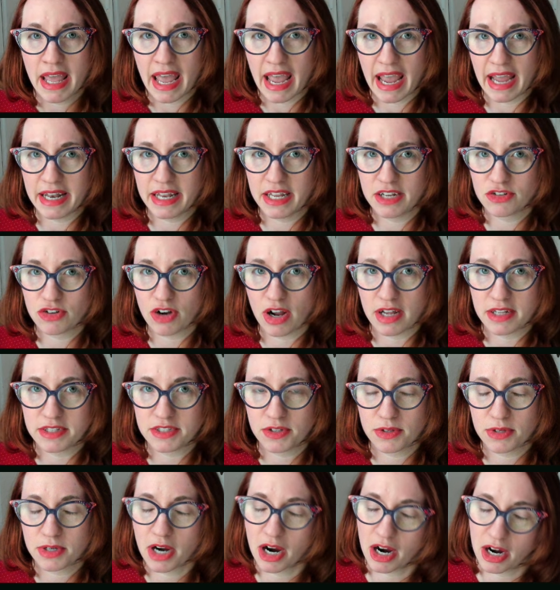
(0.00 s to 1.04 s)
and he draws
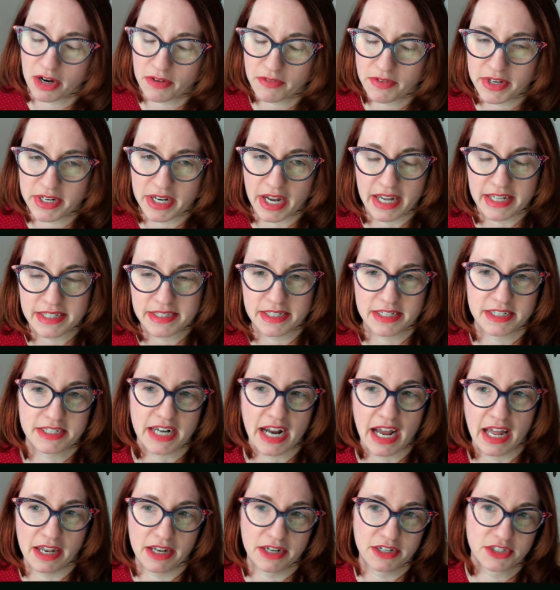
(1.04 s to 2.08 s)
you a card if he dies in a
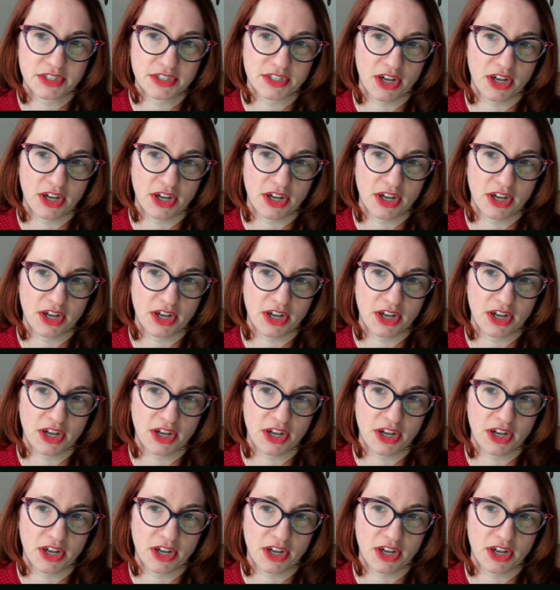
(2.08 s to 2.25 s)
challenge.